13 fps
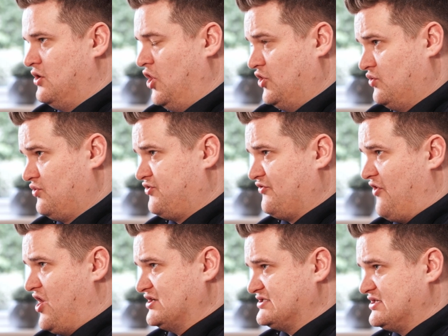
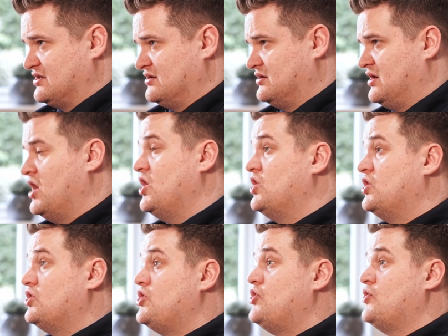unauthorized.
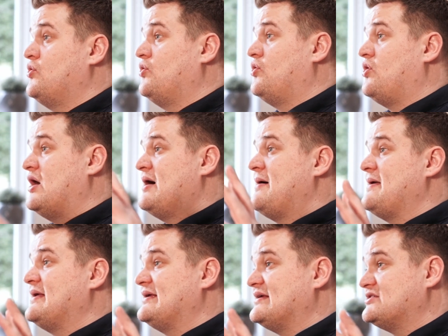You're
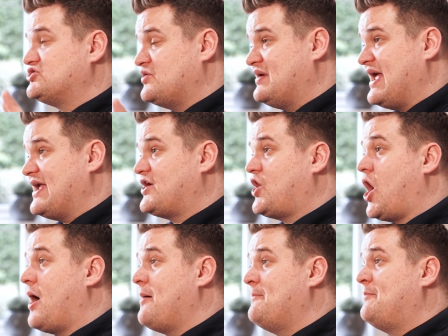doing a
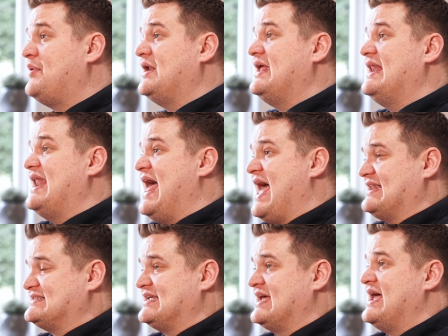company
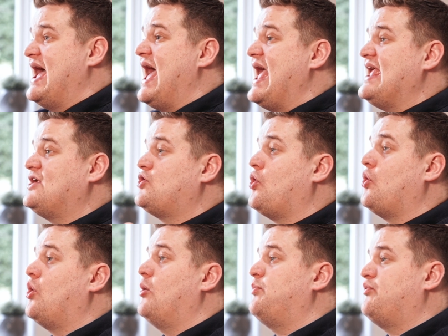let, a
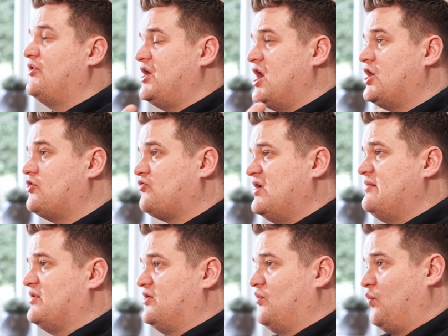corporate
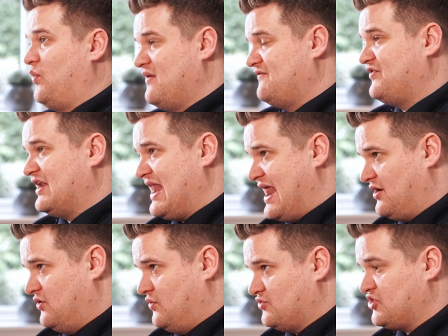agreement with the
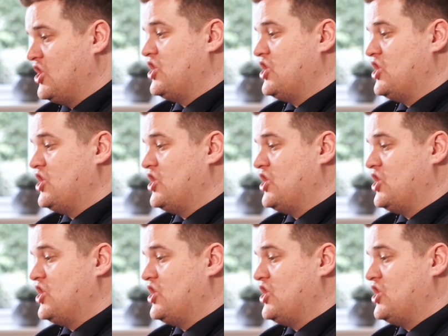landlord.